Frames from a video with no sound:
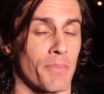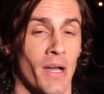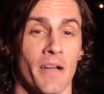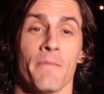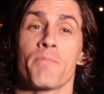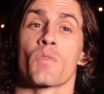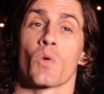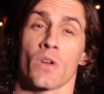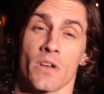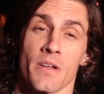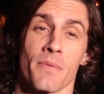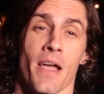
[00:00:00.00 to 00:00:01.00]
But what
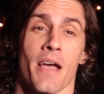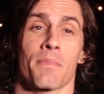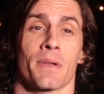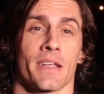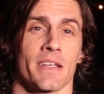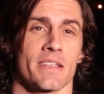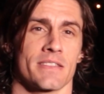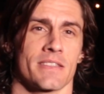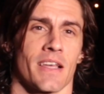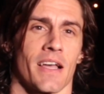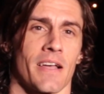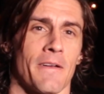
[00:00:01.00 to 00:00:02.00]
ended up happening is
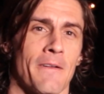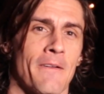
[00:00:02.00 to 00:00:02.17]
that